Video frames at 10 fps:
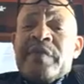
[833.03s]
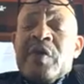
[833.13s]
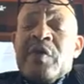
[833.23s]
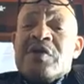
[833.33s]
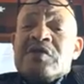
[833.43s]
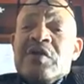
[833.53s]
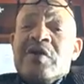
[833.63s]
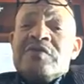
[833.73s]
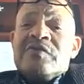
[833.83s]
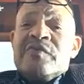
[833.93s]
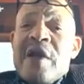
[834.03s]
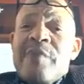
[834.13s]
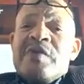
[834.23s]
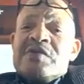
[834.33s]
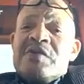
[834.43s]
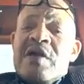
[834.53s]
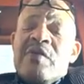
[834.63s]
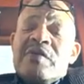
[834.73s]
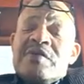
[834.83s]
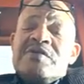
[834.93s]
There was a lot of rubbish
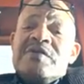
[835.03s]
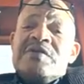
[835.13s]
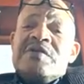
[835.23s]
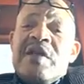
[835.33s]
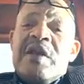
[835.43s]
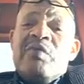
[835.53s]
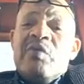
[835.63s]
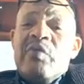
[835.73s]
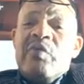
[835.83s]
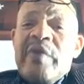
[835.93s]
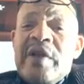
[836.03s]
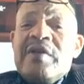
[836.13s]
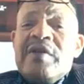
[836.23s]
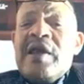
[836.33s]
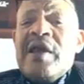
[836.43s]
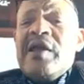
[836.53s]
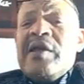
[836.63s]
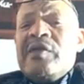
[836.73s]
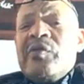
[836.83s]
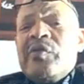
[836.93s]
around the streets there. We went there
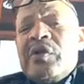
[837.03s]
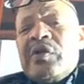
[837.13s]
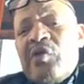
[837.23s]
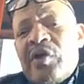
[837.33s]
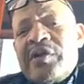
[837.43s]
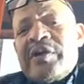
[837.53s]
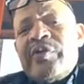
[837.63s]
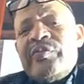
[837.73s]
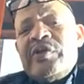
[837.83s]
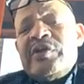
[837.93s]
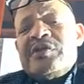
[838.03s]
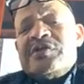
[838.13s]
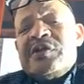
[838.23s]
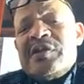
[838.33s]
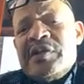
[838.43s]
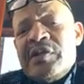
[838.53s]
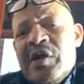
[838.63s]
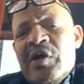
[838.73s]
and we got the community.